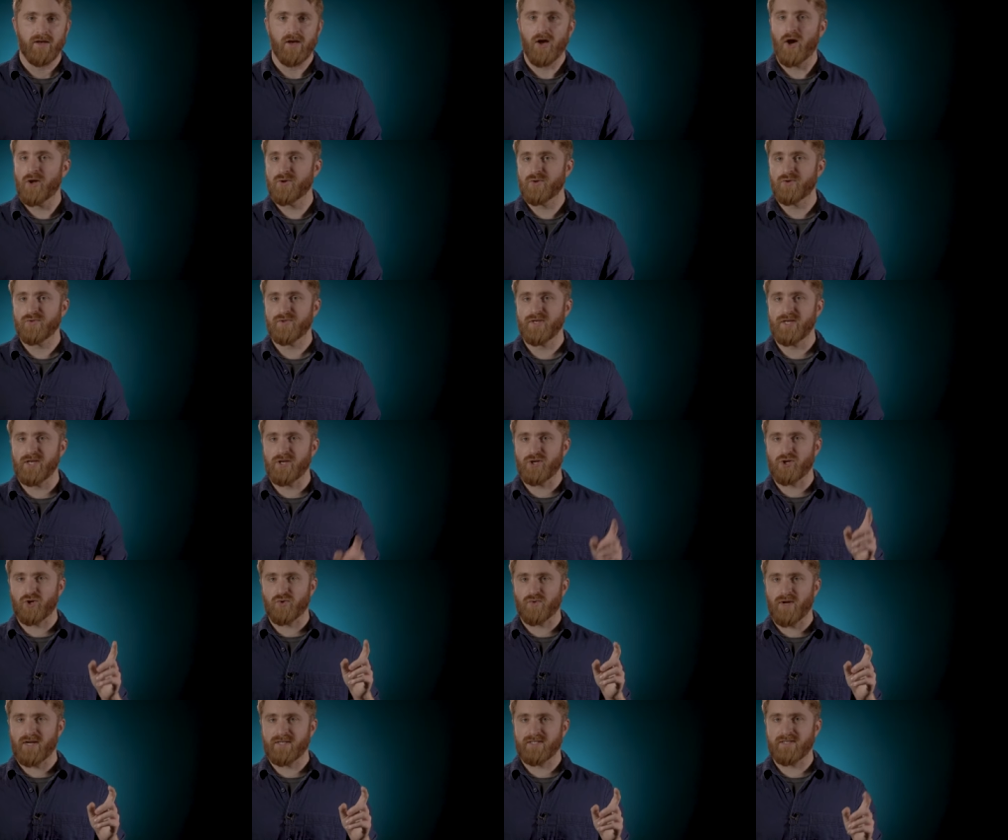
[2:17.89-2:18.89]
Under the
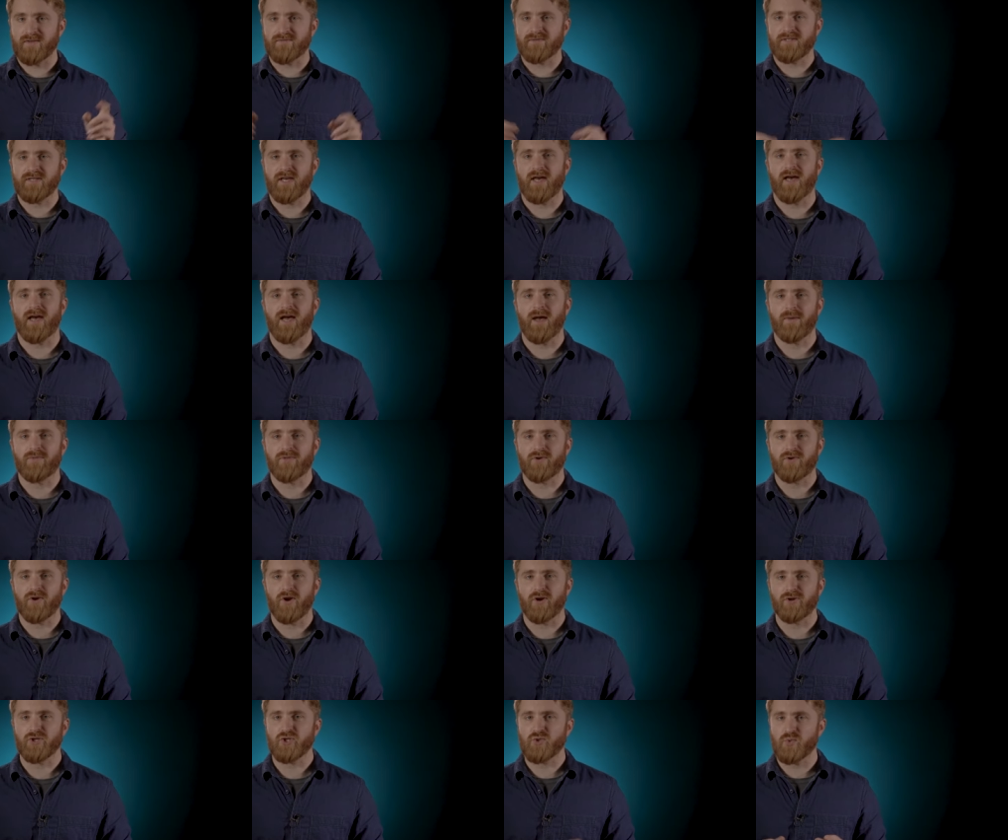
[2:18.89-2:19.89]
Corrective tab, there
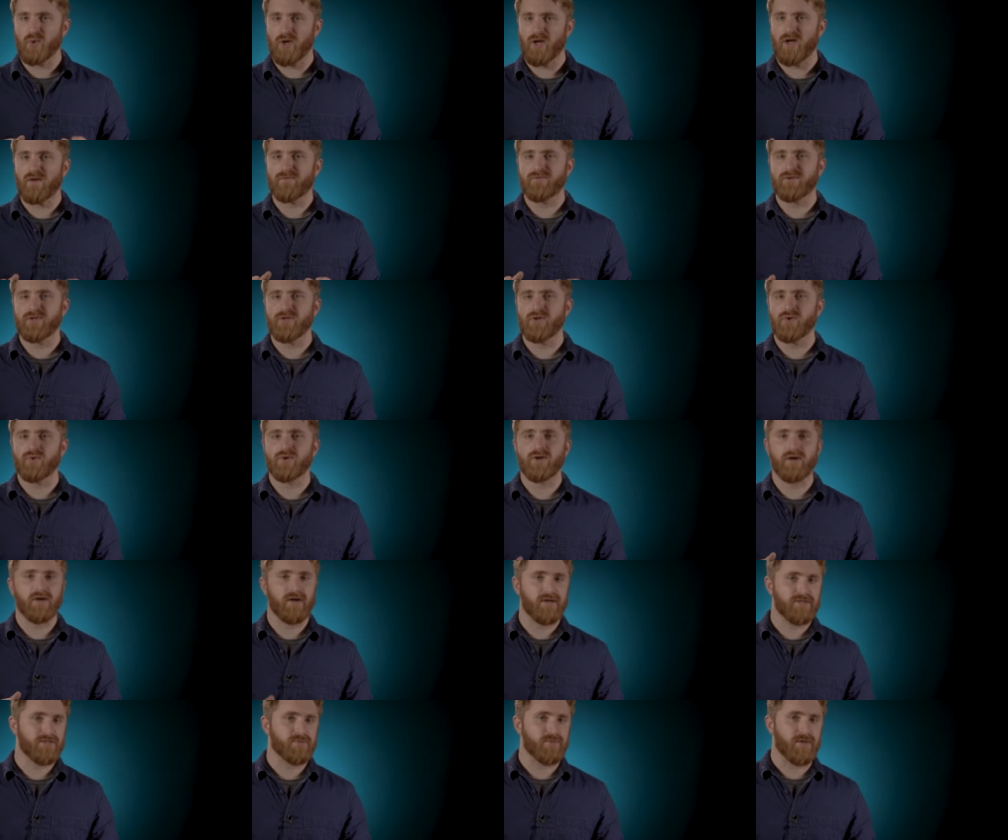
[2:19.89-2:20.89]
are 12 new
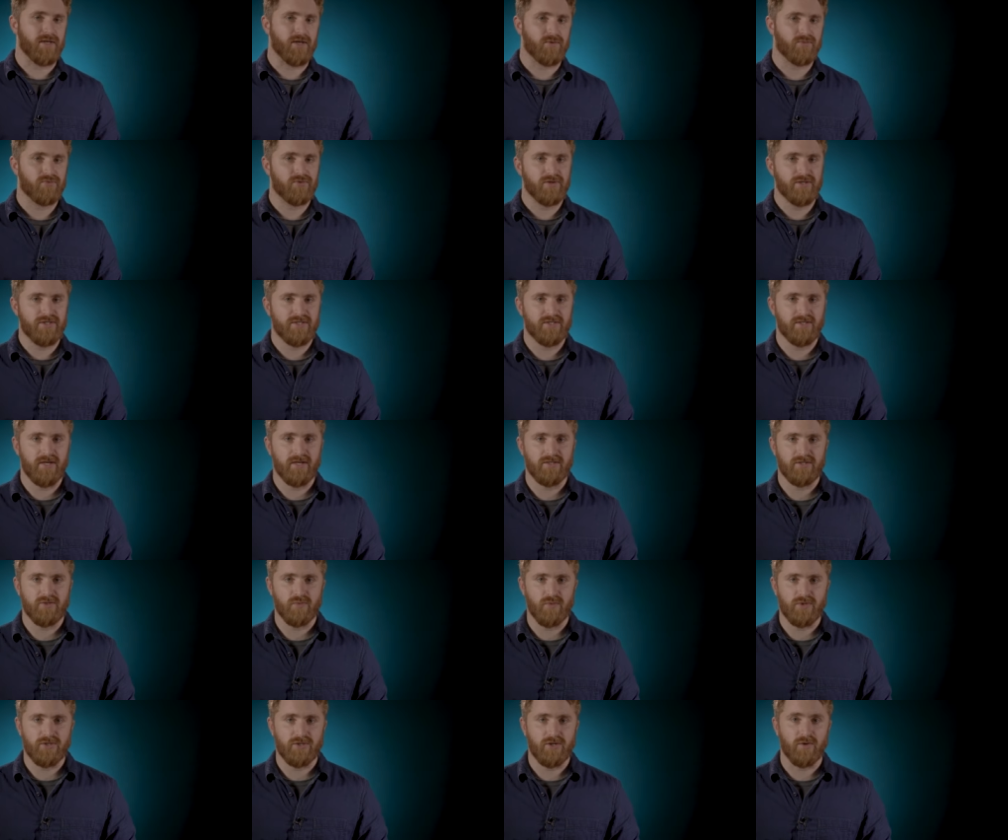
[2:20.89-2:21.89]
cosmetic
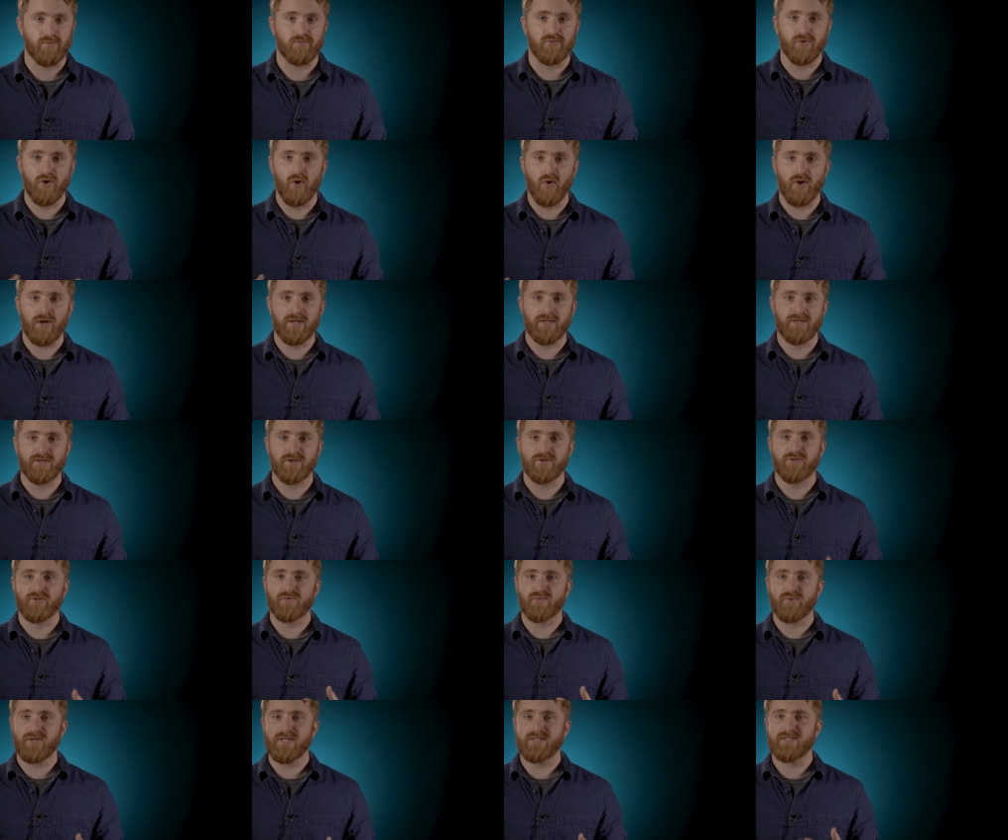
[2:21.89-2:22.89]
presets which are broken into
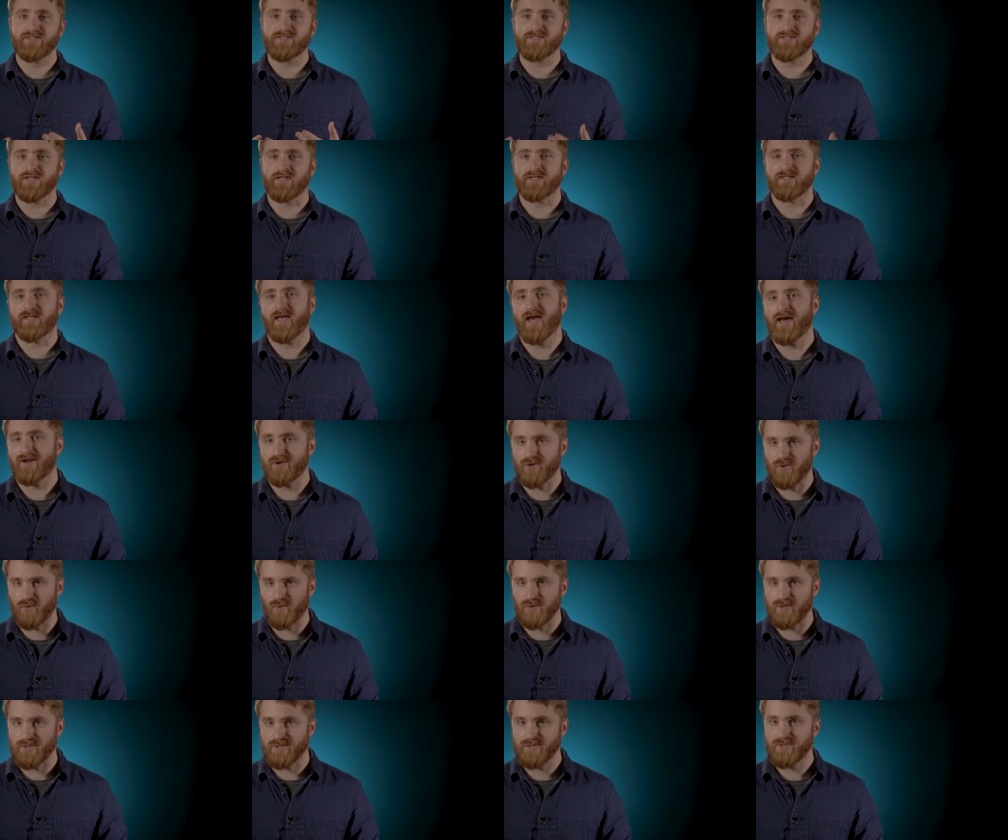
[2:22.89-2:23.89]
three distinct
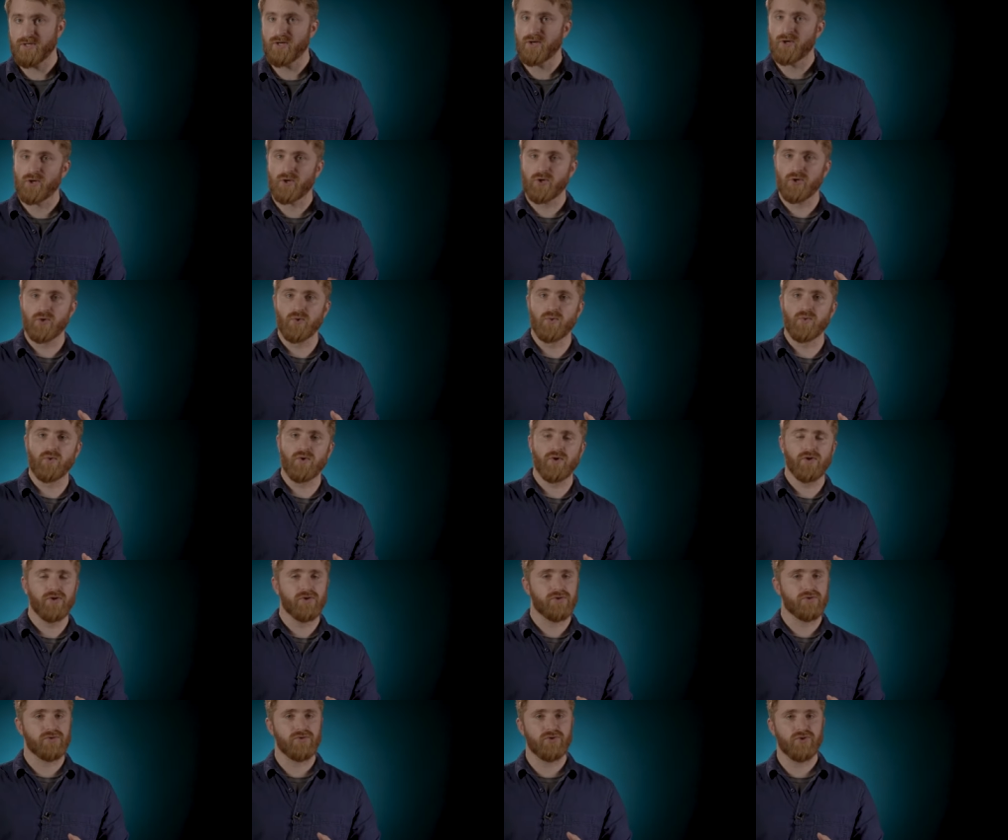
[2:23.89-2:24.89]
categories,
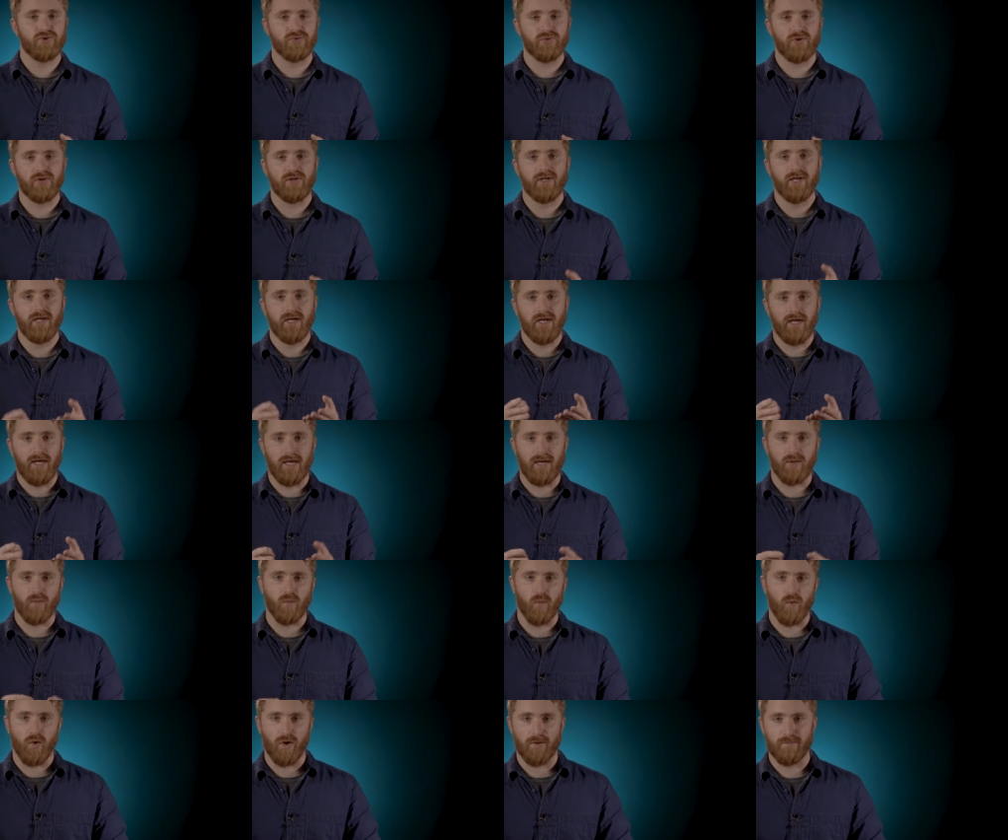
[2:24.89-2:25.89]
cool, neutral,
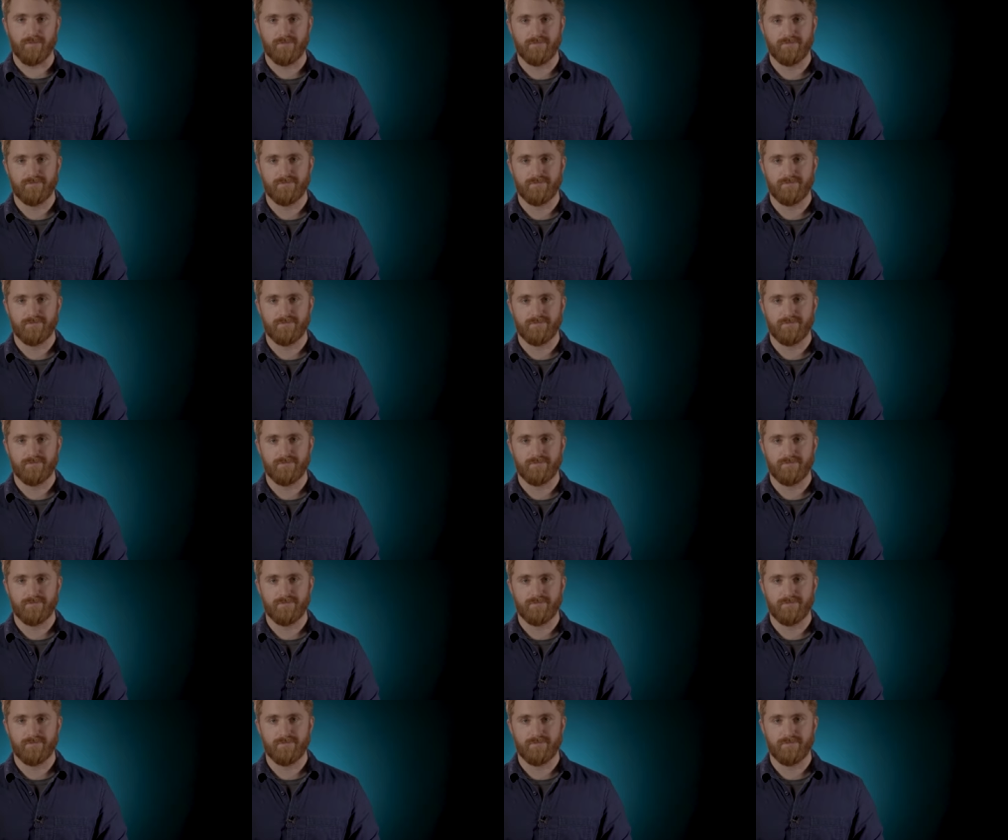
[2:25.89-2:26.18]
and warm.